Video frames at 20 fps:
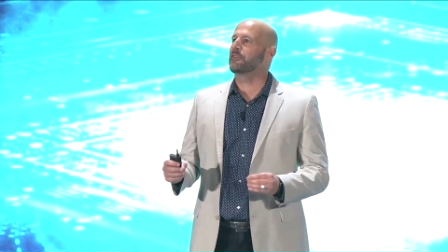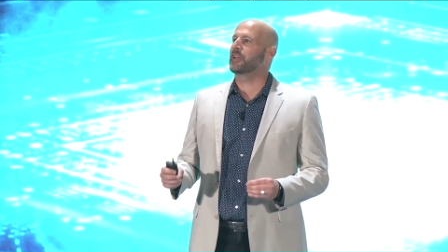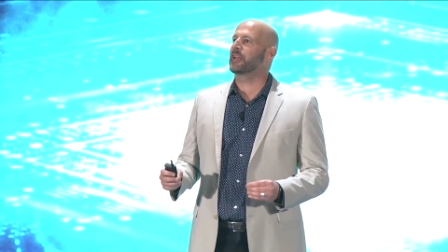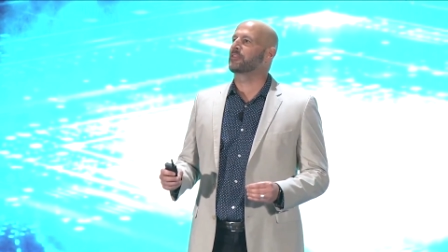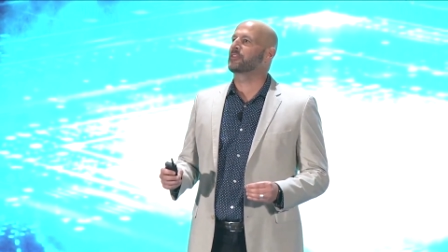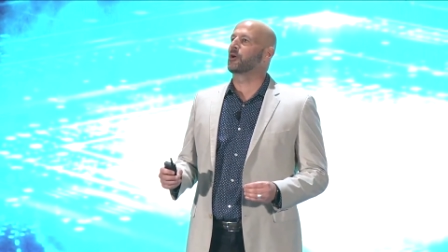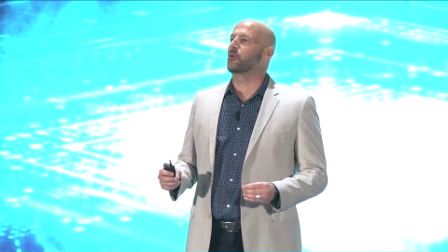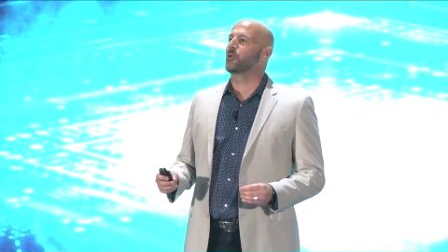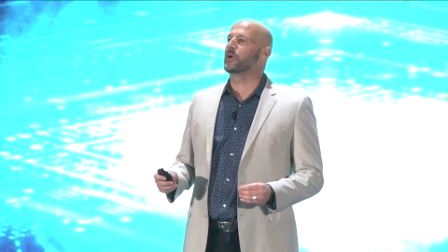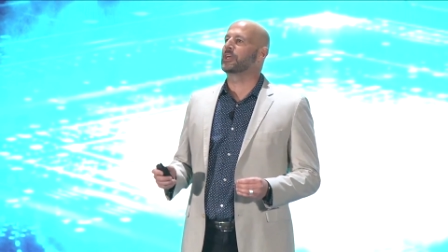
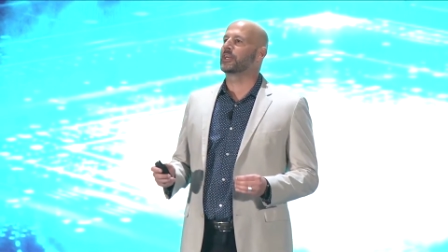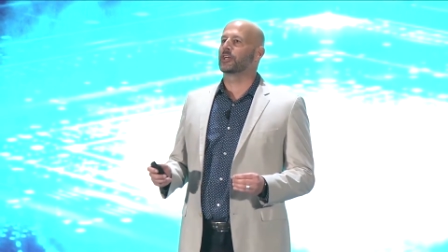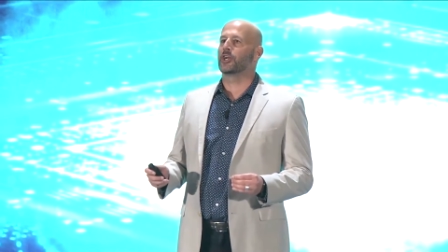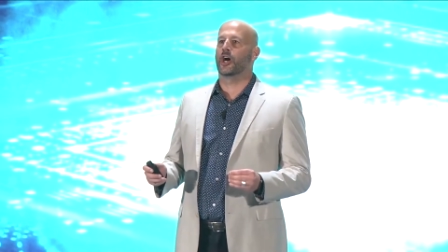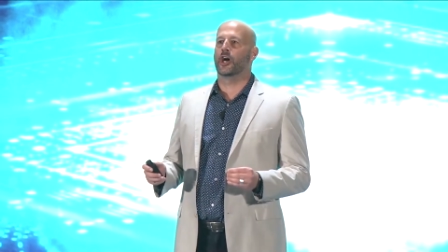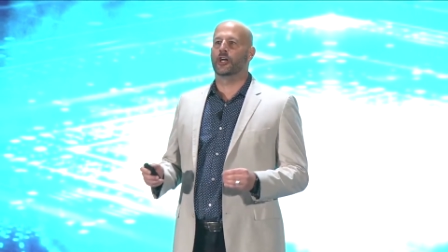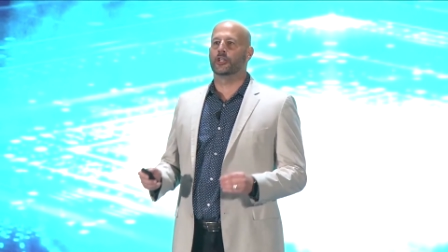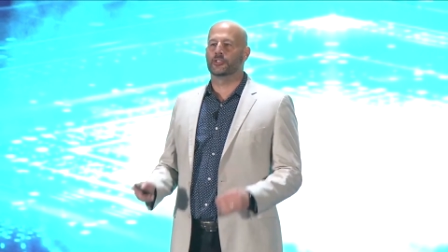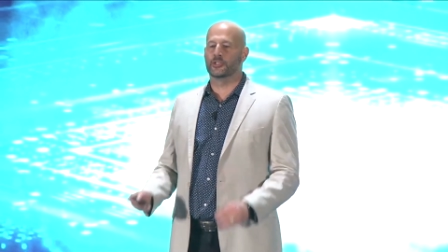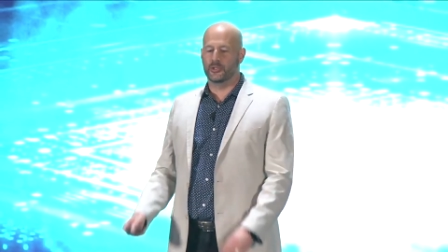depending
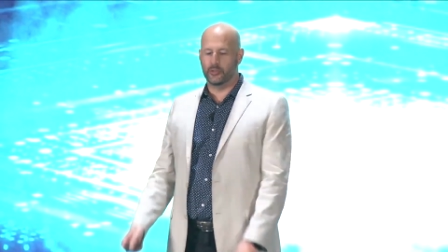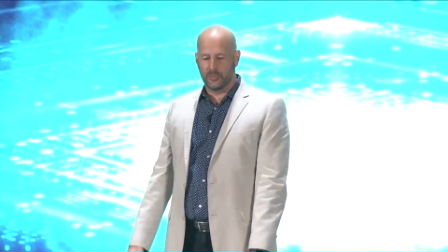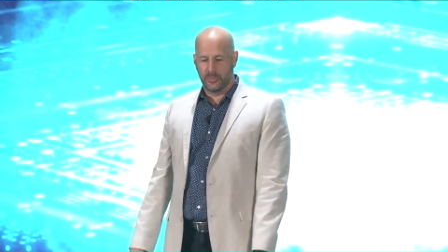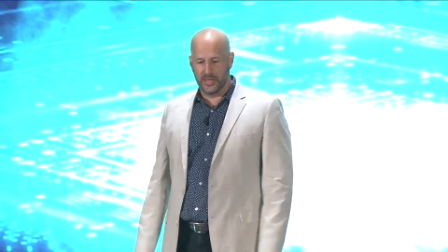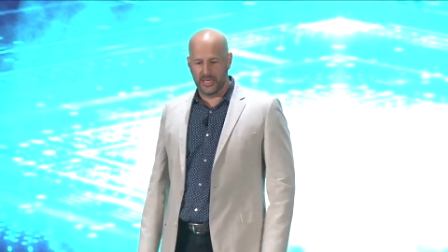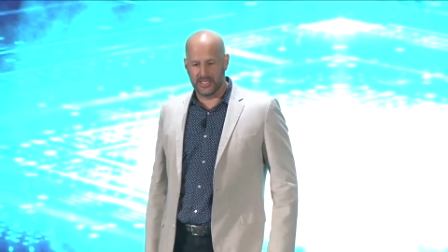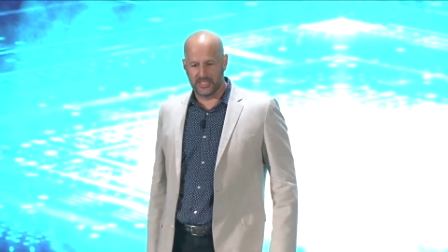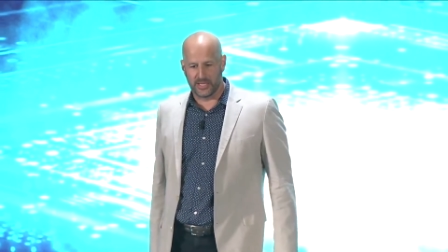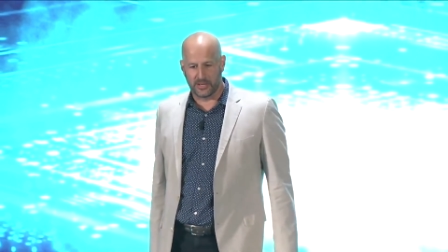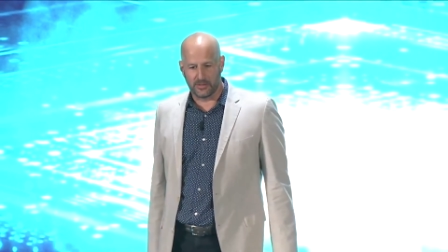
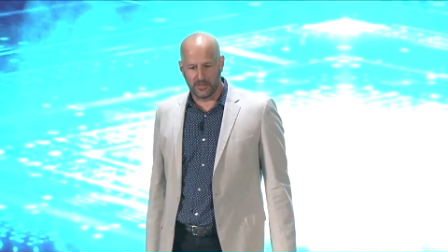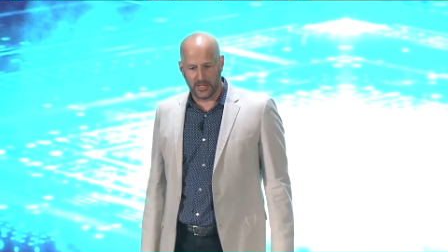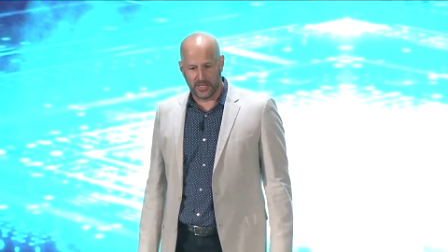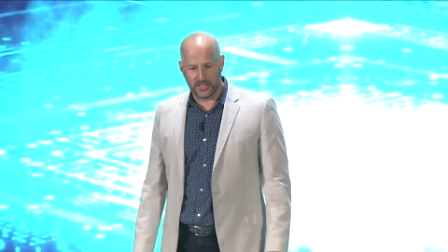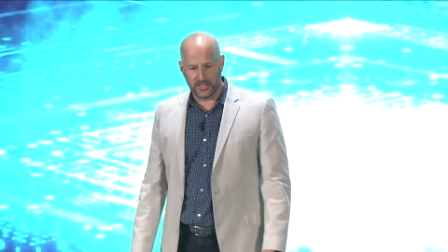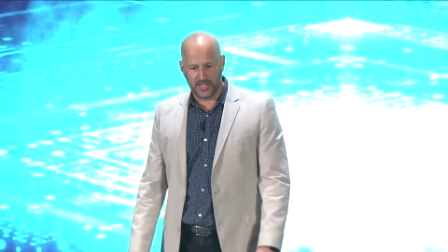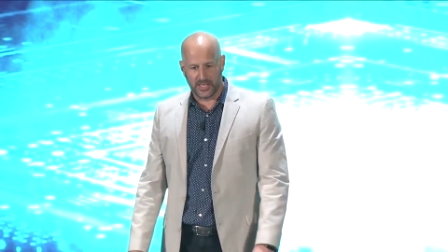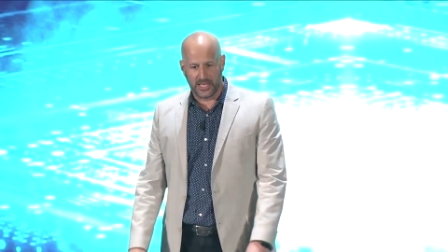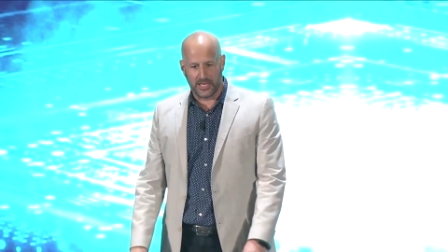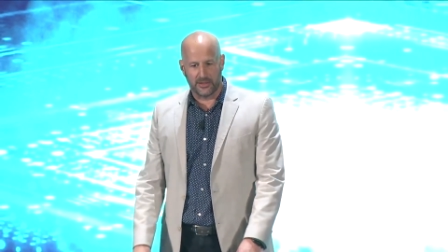what
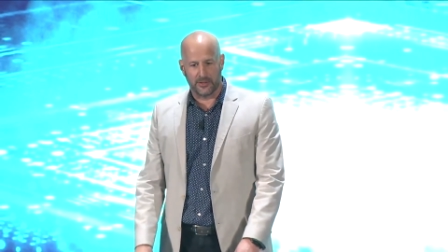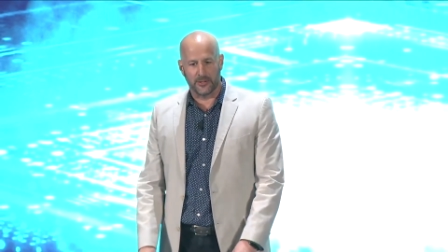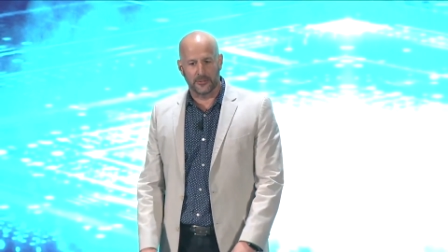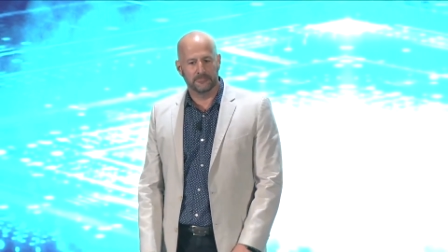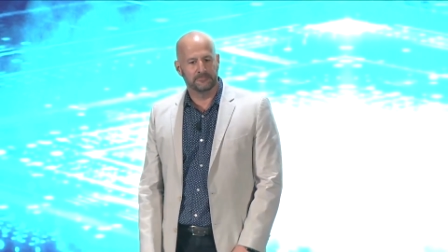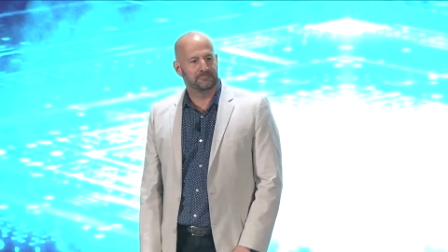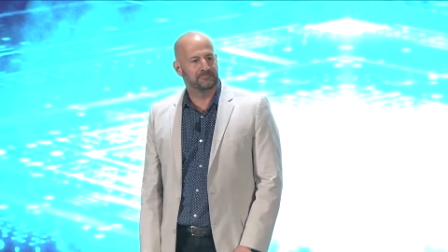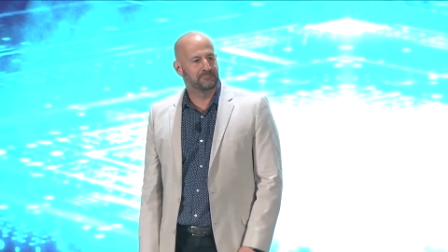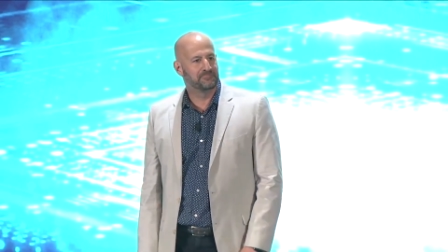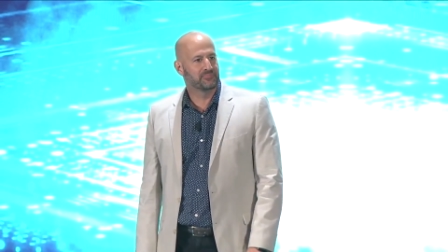
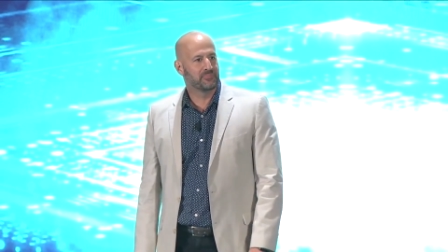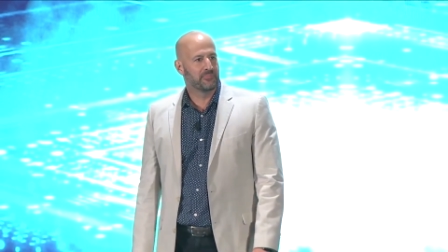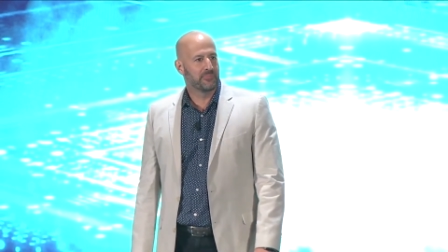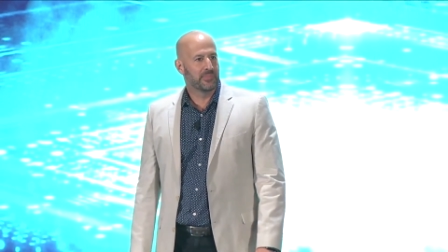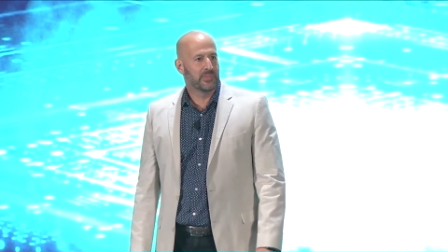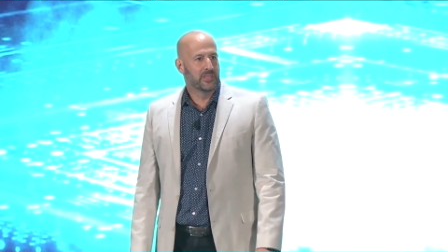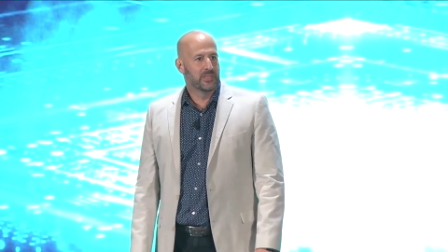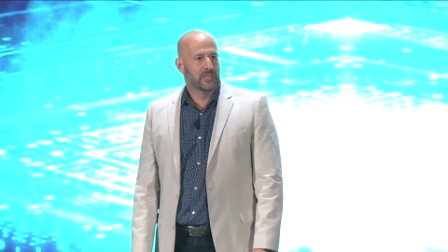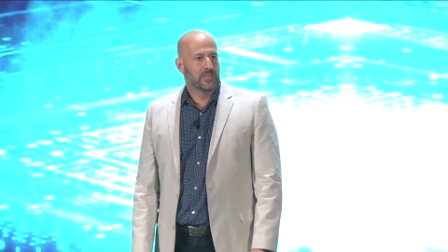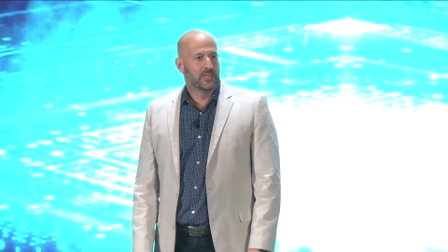generation we all grew
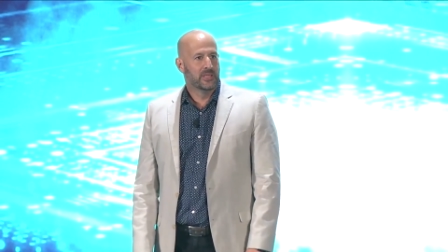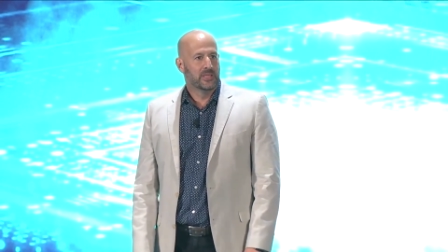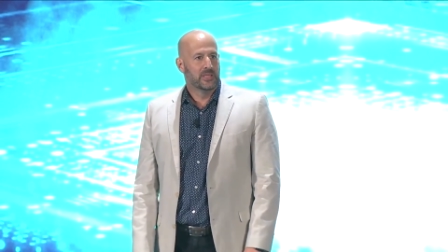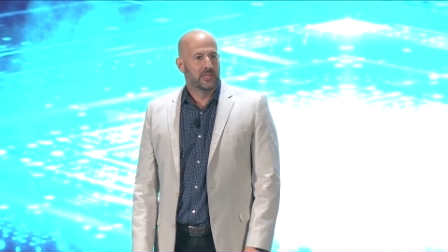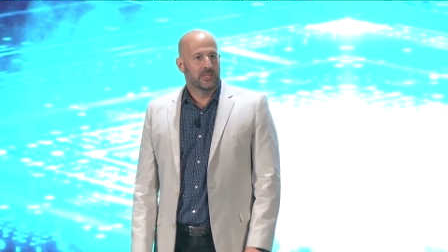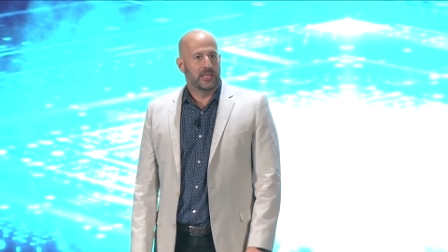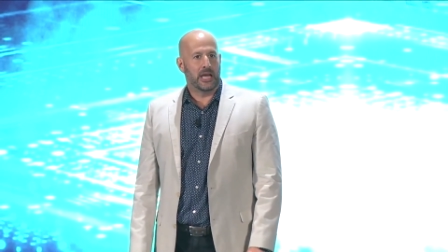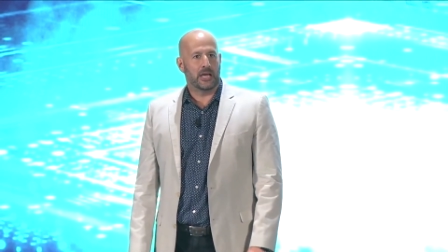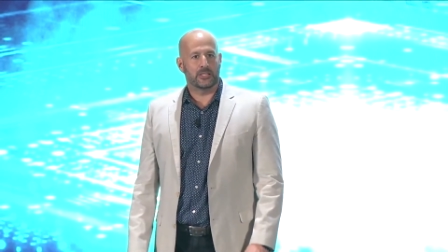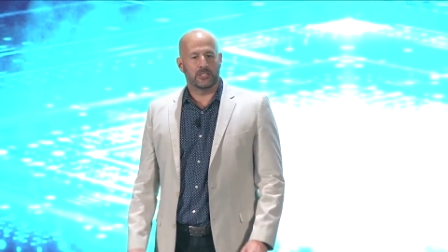up in, right?